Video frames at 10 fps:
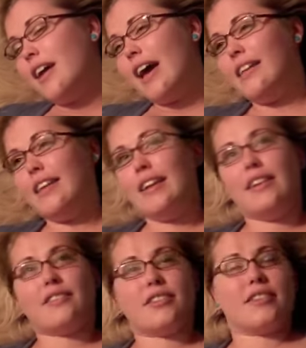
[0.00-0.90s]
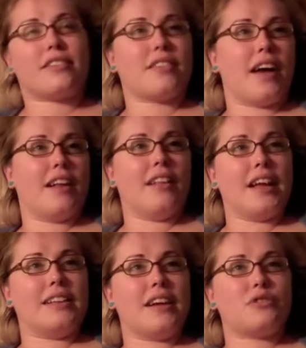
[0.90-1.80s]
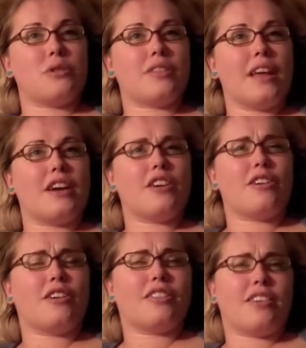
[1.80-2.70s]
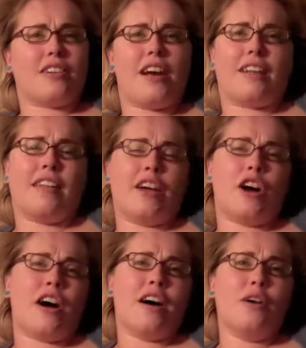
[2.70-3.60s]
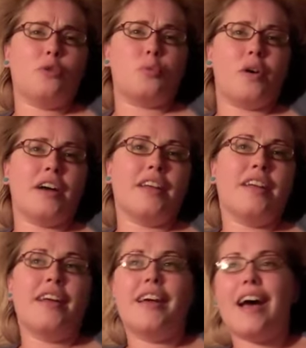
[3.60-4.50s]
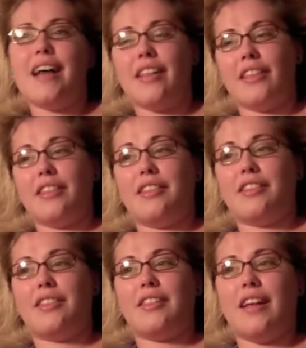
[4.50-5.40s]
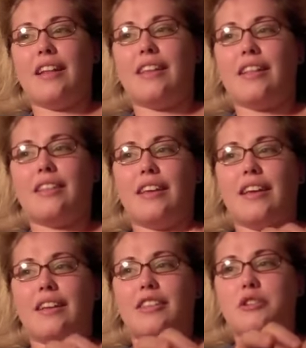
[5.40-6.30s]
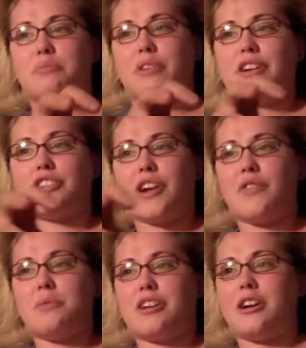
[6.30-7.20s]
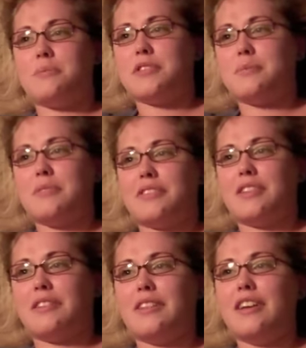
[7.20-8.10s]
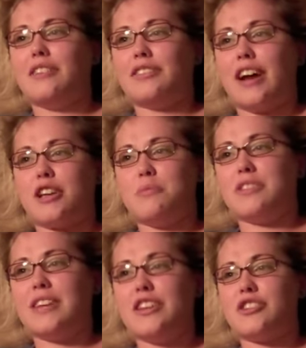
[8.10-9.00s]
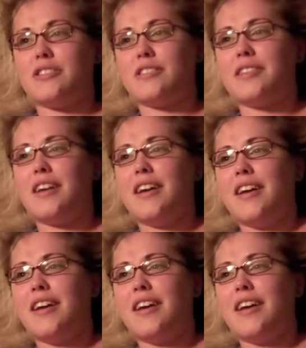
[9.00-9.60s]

And the Indians are just kind of like left with like they're kind of like, "Huh? What?" And then and then the British government comes in with their legal documentations